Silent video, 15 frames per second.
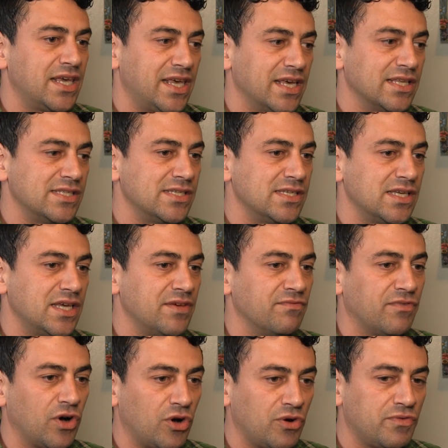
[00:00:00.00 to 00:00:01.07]
kids
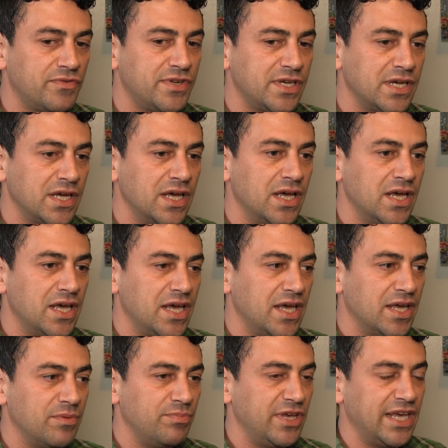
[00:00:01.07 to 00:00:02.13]
involved
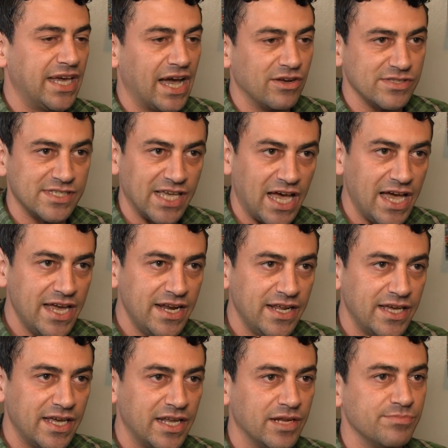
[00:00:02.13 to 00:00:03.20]
in being outside
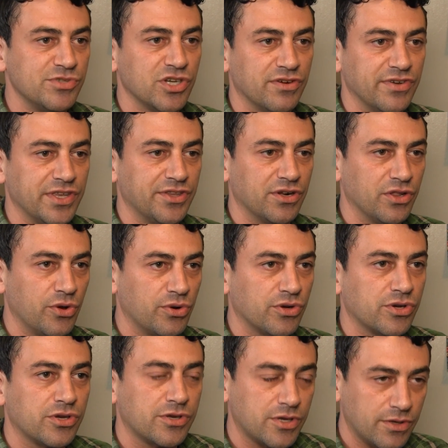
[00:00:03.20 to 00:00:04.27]
and observing their local